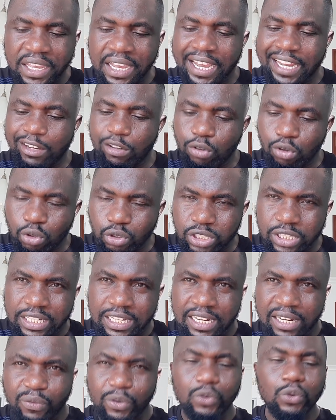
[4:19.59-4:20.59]

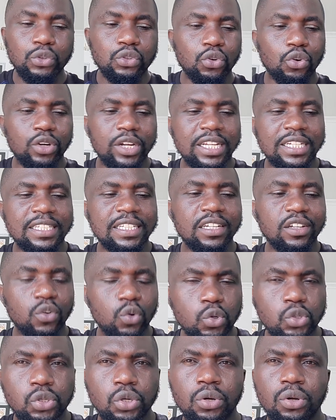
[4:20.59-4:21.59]
ideologically which was connecting
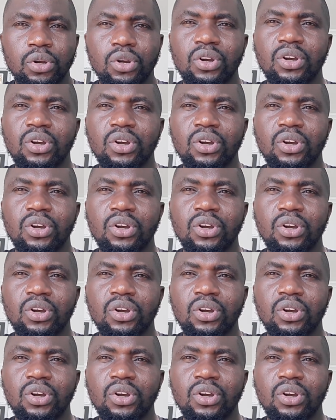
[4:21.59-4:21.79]
Ruto